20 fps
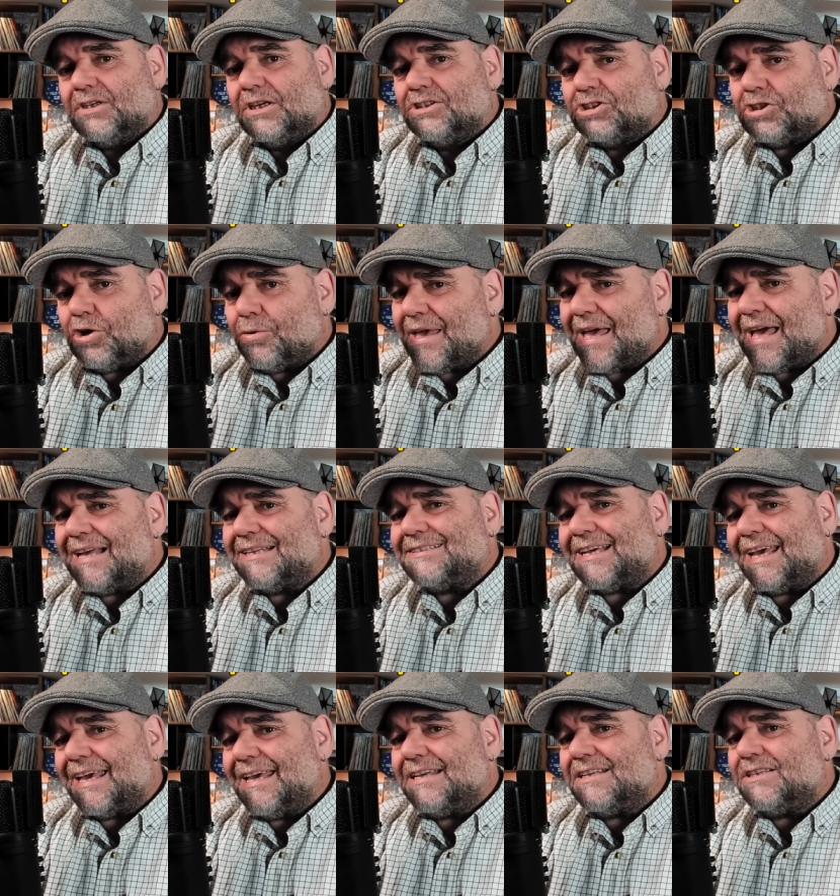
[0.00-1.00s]
So he had
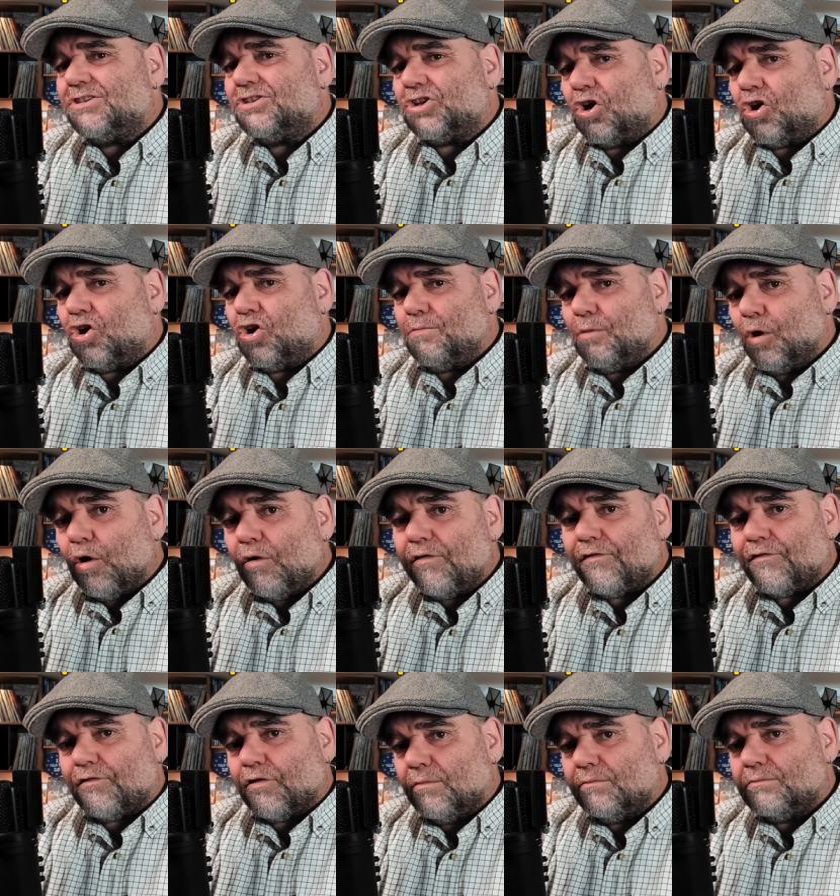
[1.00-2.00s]
taken time off
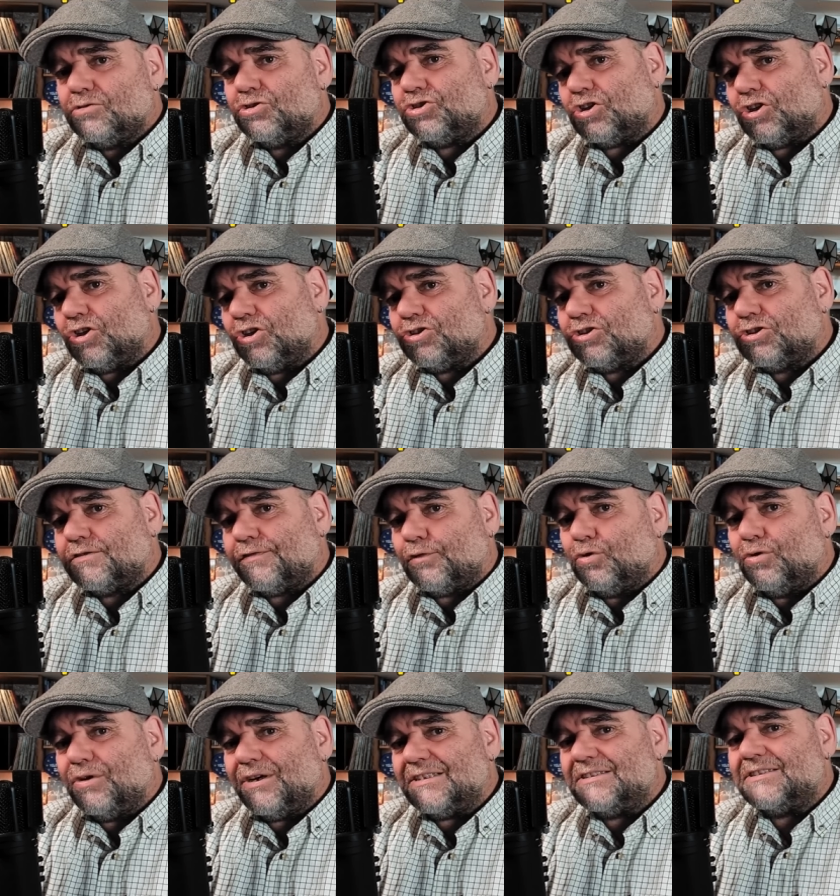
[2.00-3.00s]
from the search
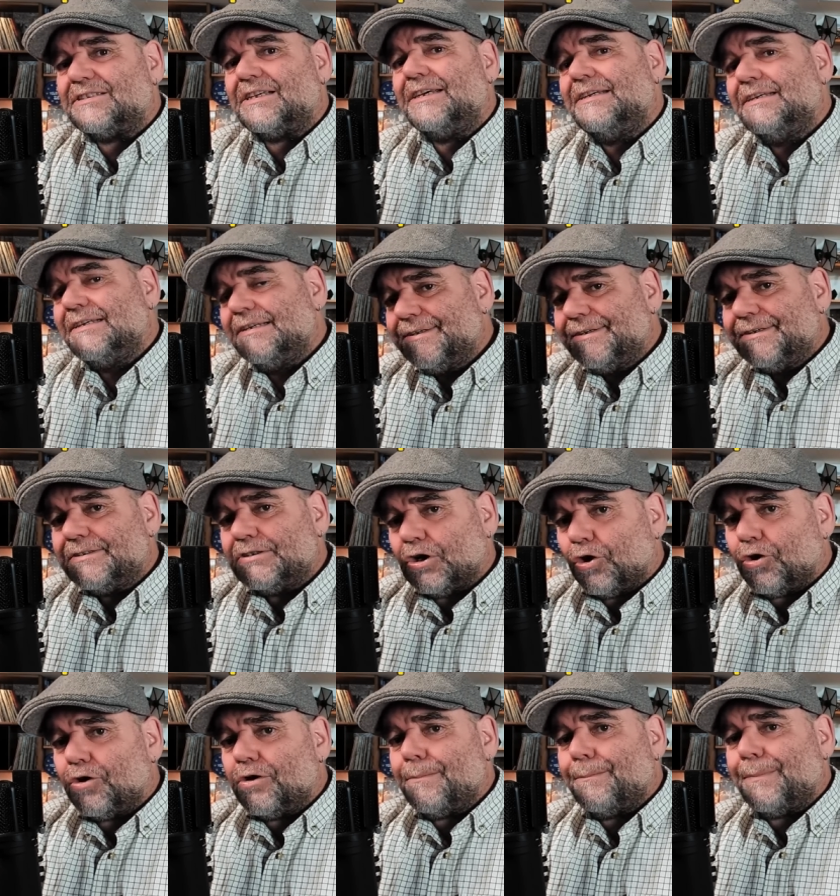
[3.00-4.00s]
for his
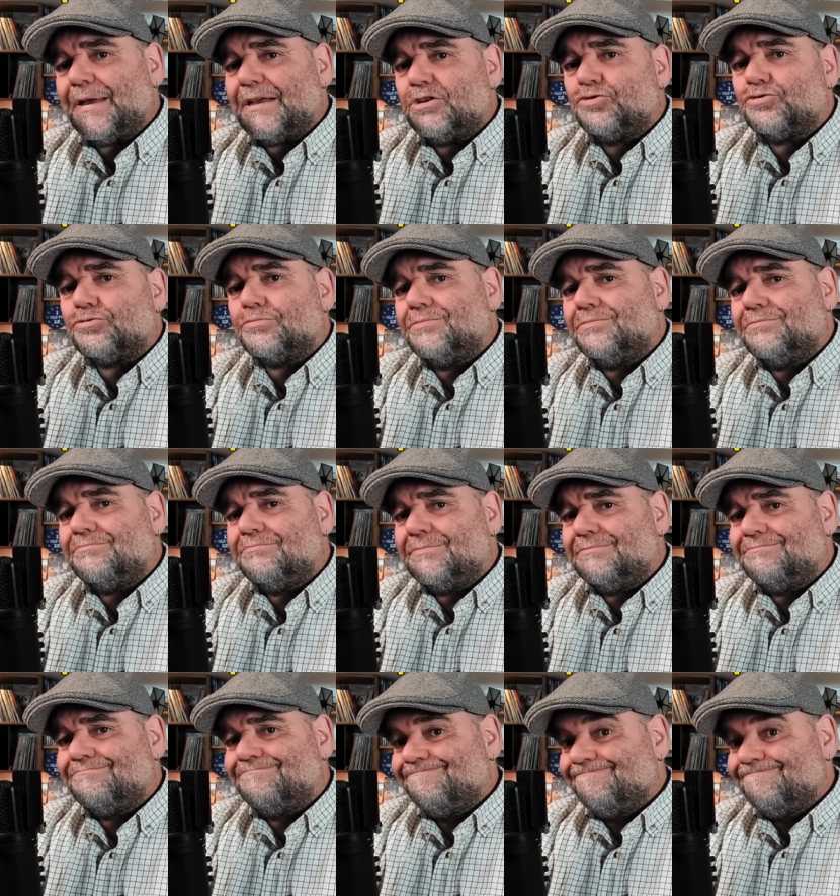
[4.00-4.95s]
nine-bedroom...